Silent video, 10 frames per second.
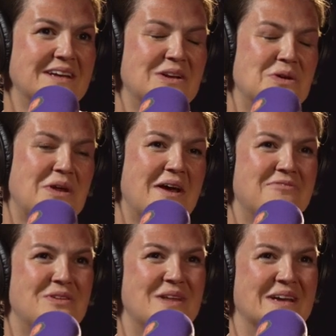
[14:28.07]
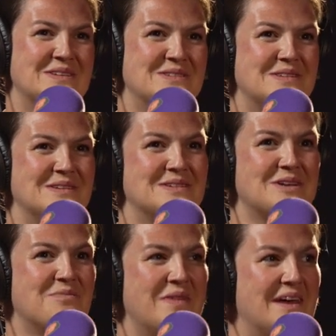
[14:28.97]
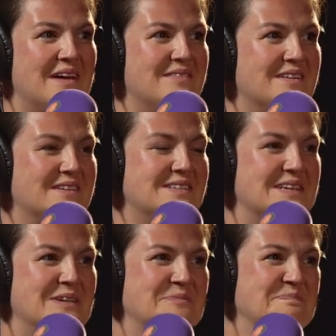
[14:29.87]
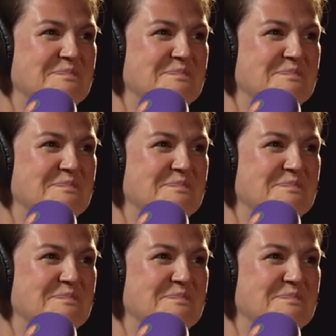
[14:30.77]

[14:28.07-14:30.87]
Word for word: you know, not everything has has come there under